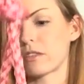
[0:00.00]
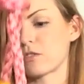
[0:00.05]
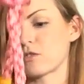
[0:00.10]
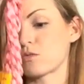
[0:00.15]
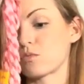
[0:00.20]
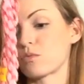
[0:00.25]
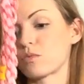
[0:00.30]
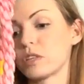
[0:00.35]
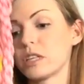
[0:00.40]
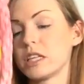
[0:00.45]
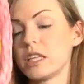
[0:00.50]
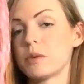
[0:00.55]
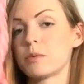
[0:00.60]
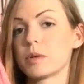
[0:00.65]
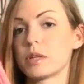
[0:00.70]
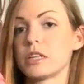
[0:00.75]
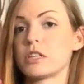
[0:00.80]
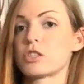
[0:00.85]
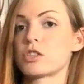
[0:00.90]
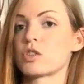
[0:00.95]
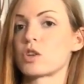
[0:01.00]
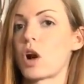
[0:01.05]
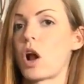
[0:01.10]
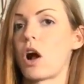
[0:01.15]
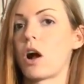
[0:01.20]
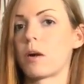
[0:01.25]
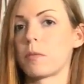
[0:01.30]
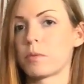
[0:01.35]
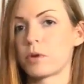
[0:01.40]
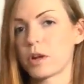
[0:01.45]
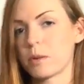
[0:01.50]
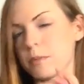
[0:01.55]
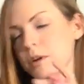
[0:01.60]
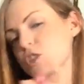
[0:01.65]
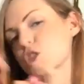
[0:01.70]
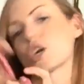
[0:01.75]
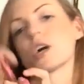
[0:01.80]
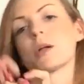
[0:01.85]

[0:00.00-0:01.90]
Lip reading: It's really, really strong, pretty much